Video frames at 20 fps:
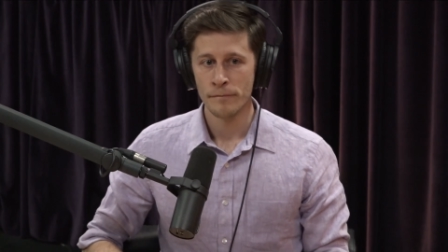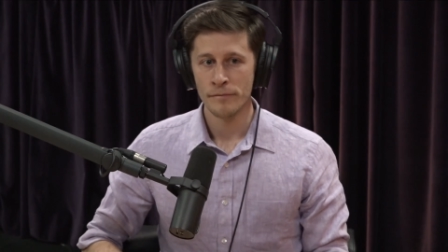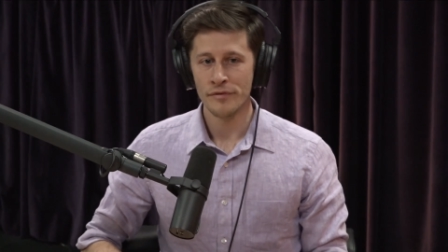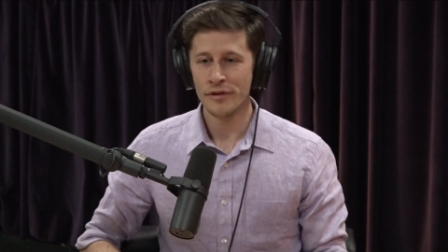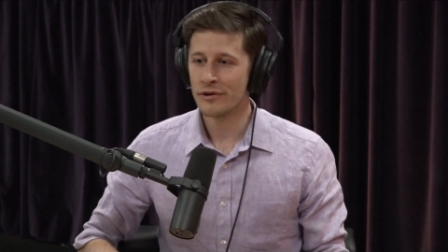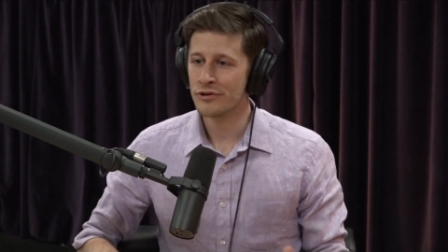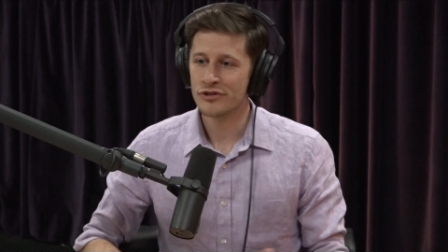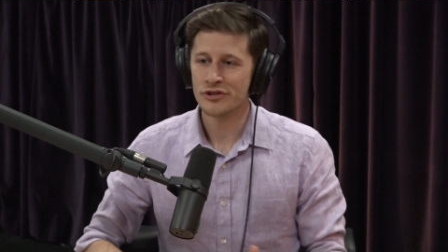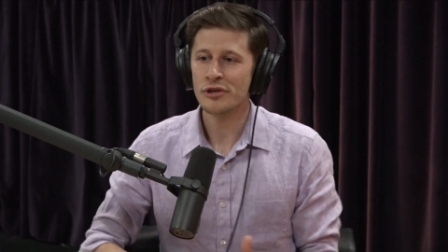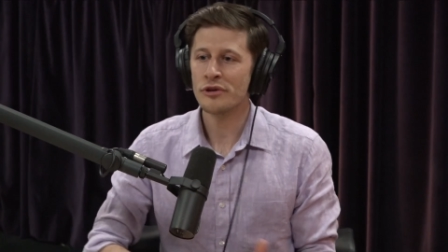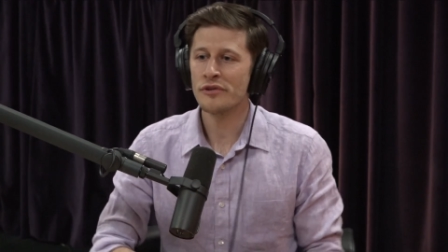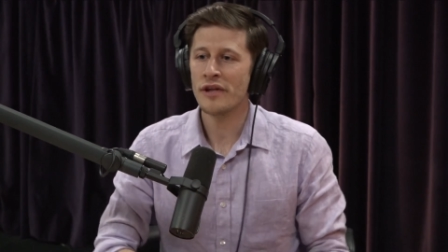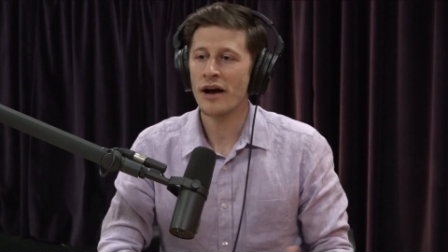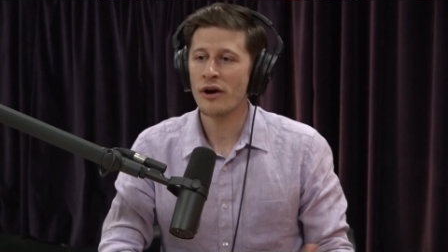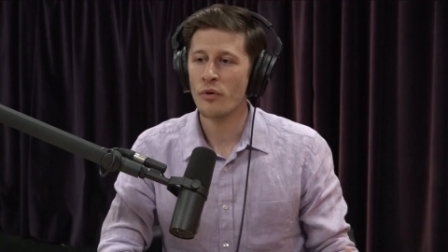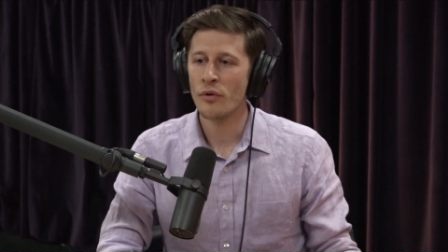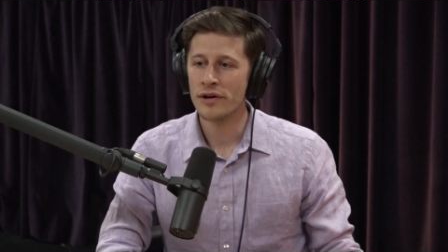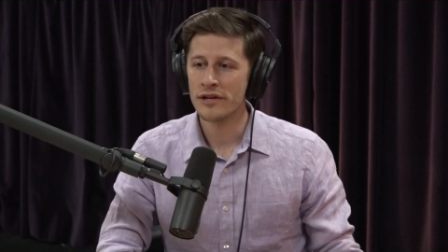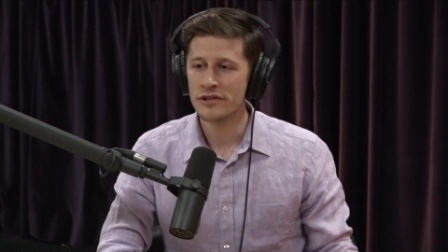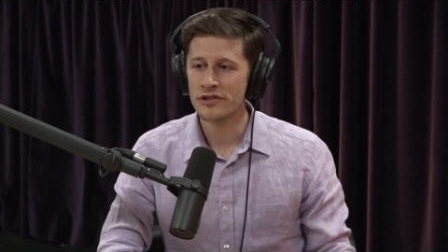They're still
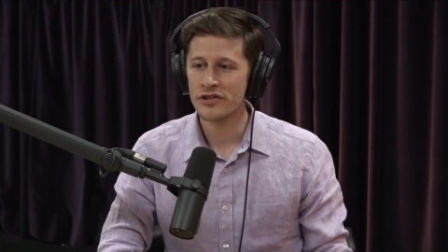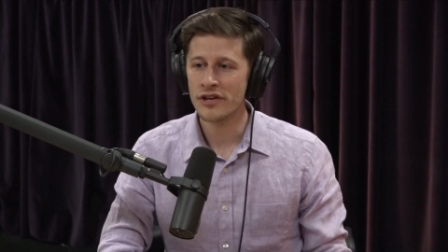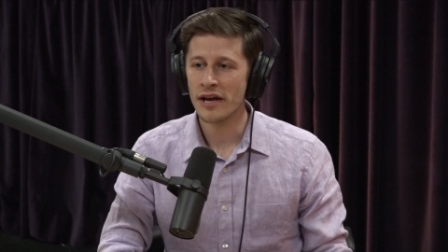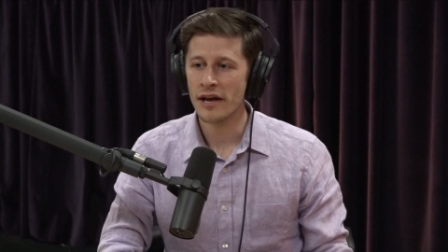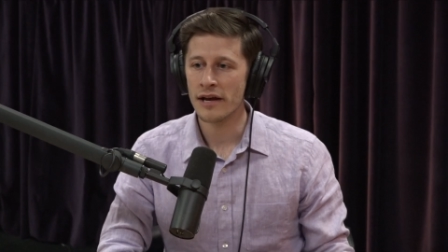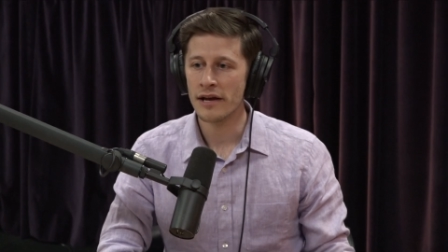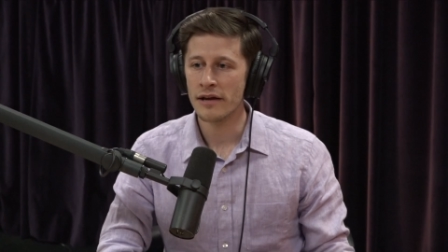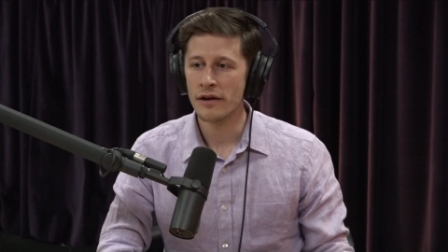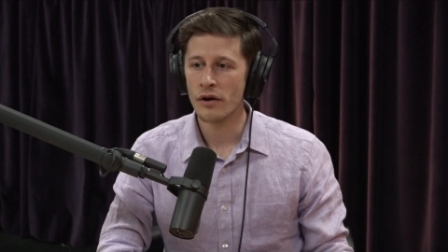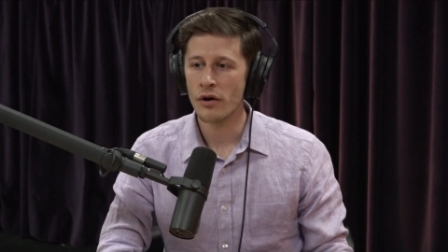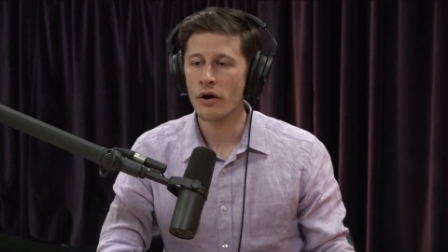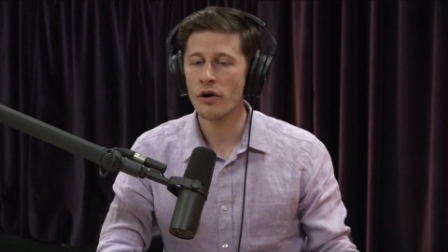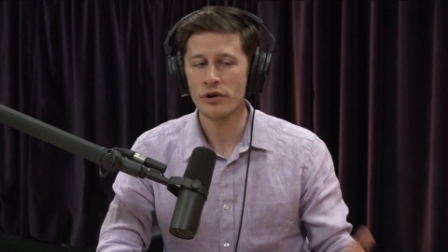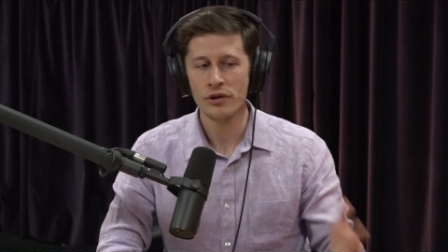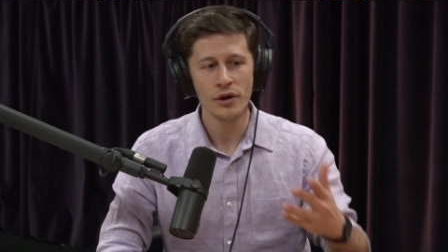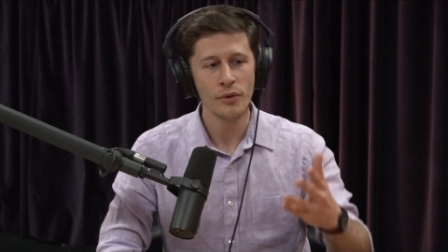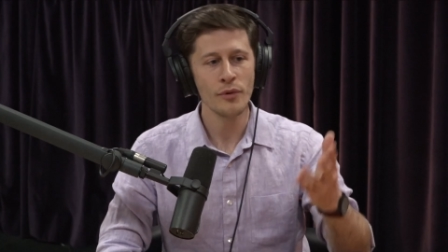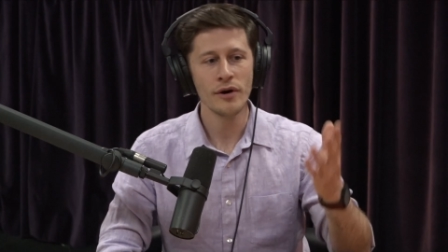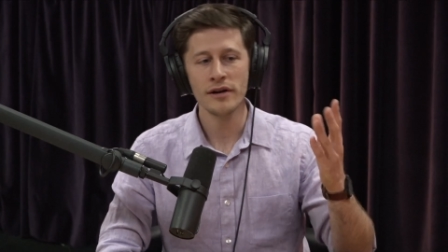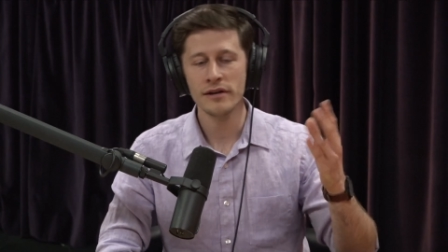not going to say,
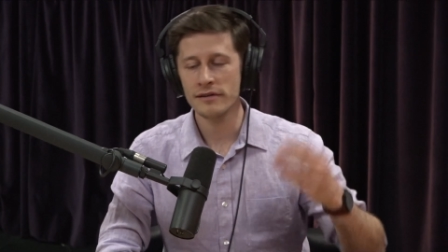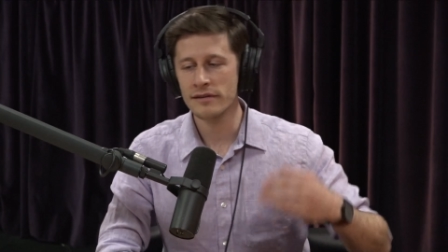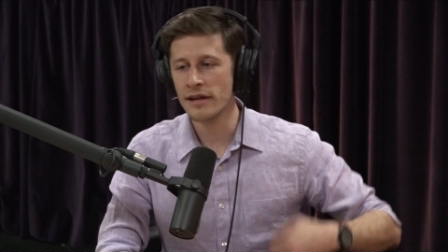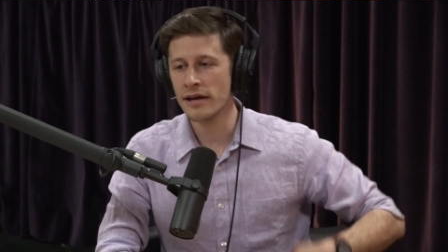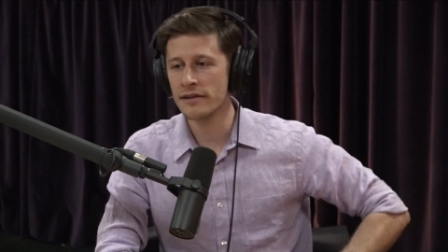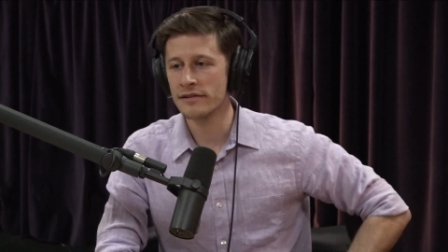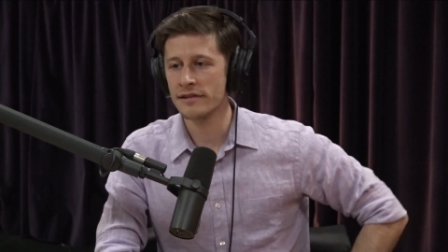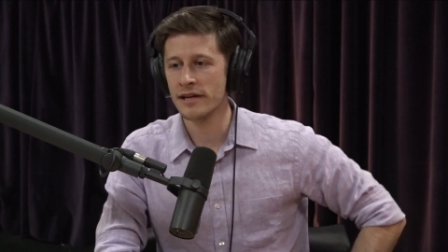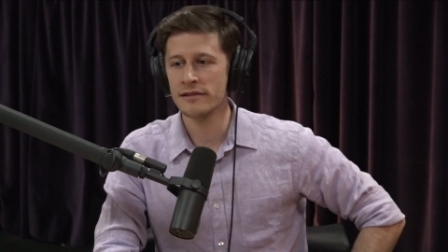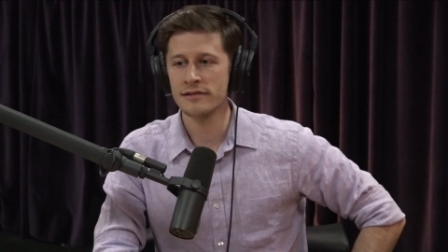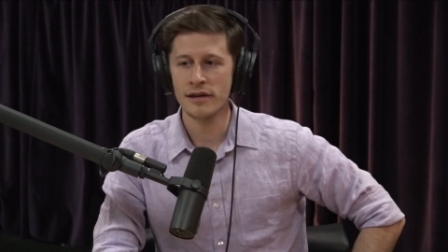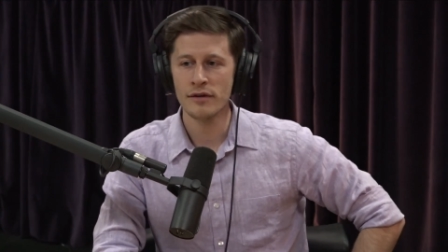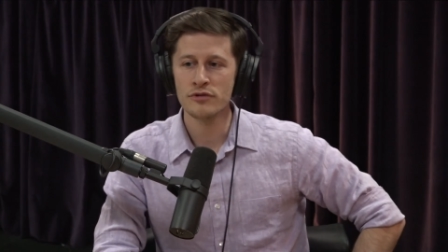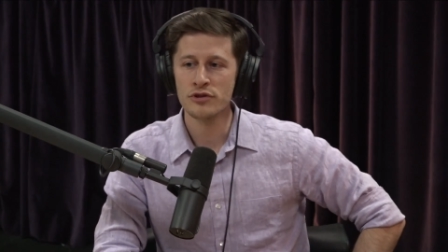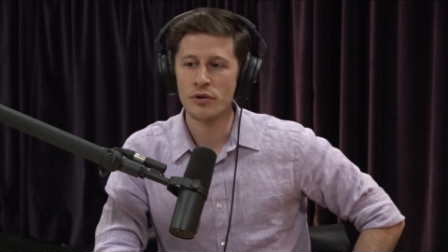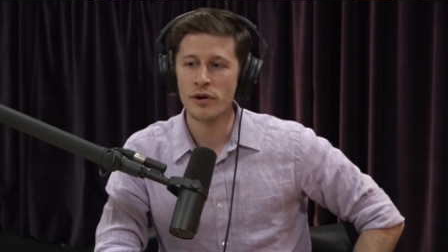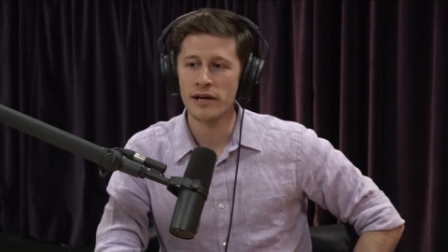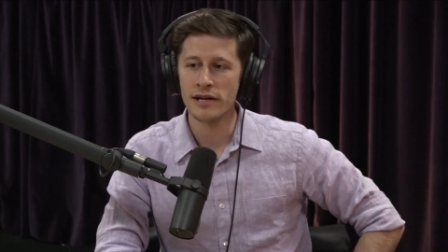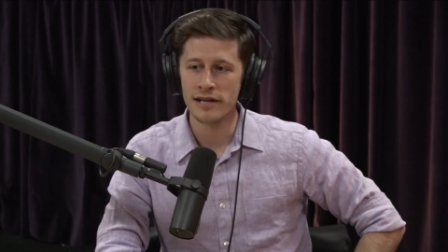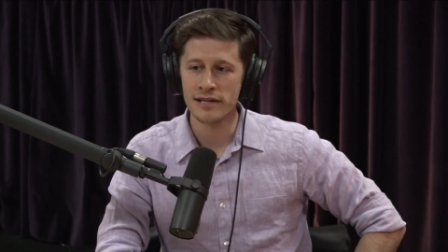you know what, that, that sounds
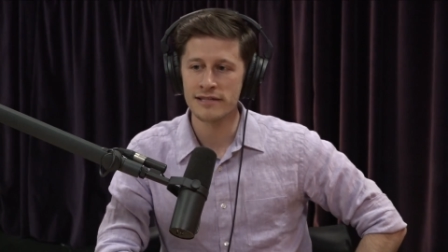great.